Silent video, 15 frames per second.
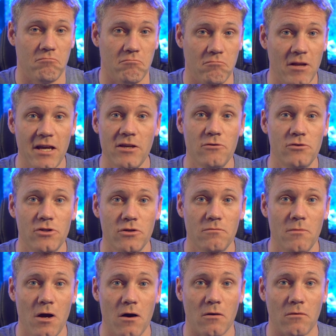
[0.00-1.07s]
let YouTube
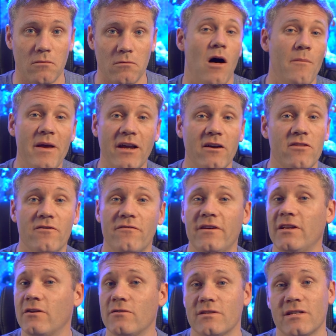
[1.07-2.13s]
know. I'll make other
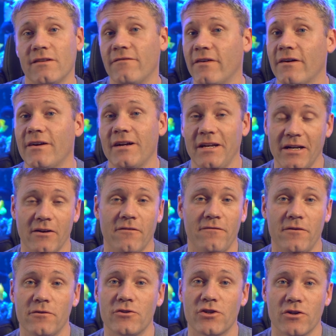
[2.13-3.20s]
videos in the very near
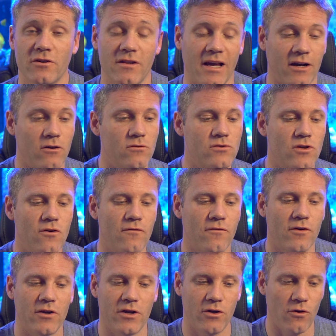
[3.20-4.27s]
future that goes
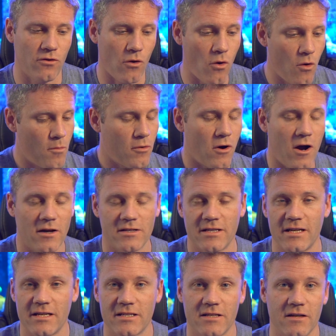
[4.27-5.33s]
over, the whole
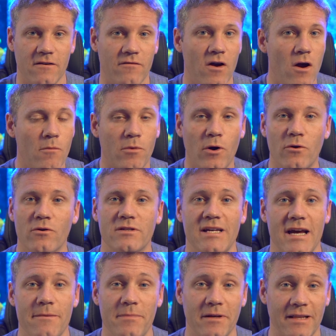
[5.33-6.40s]
process of
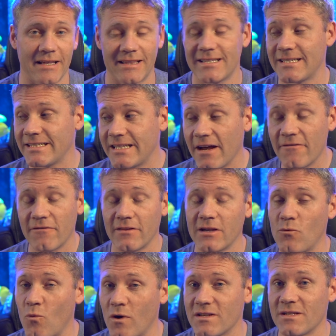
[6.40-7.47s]
prototyping. this definitely
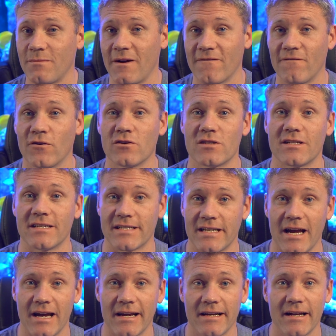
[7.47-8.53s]
wasn't my first
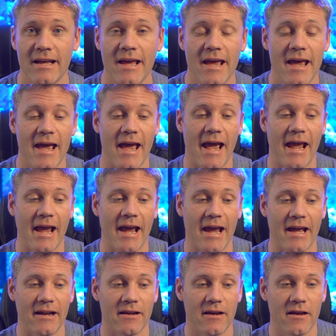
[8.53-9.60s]
design,
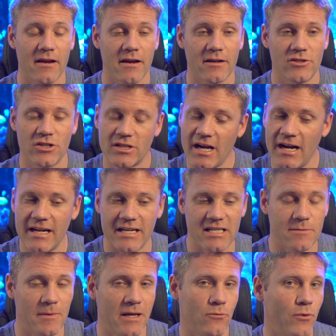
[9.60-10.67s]
and just kind of
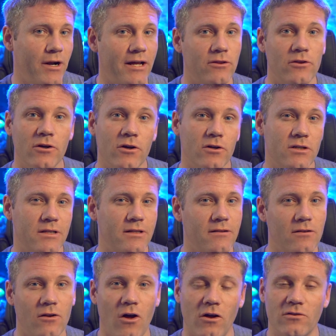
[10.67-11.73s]
explain what I learned and the
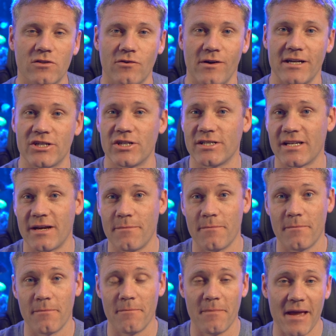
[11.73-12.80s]
little alterations I
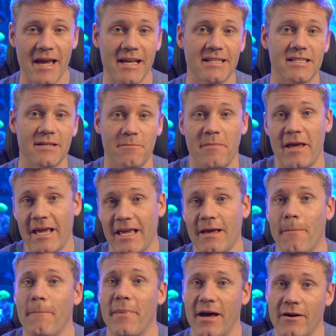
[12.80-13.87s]
made to make
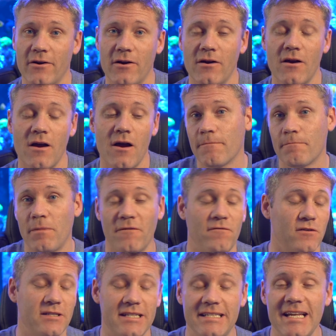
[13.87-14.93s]
it better. But for
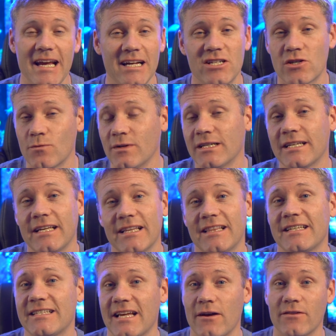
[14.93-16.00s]
today, I just wanted to get
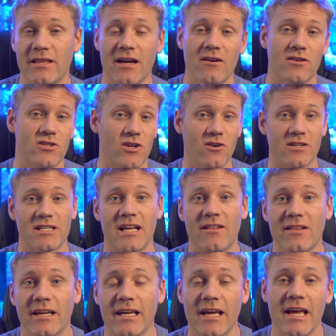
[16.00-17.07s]
this out there to start
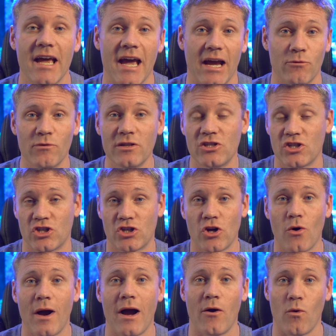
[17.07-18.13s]
selling it and really just
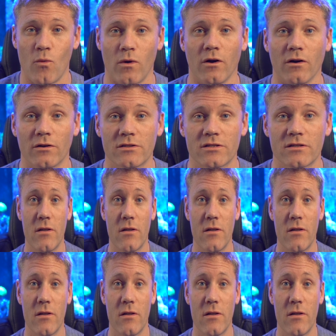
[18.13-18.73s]
show how it works.